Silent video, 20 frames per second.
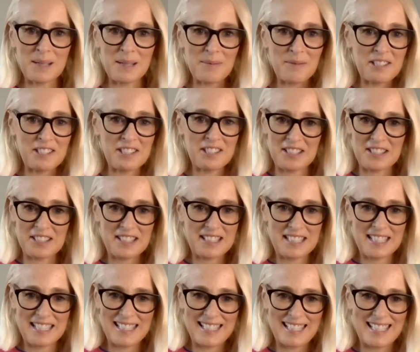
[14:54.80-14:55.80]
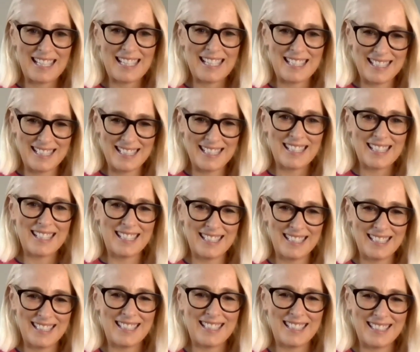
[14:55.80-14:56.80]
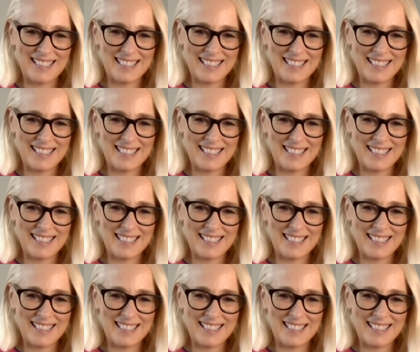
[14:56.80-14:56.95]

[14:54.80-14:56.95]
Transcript: trying to reach. for about 24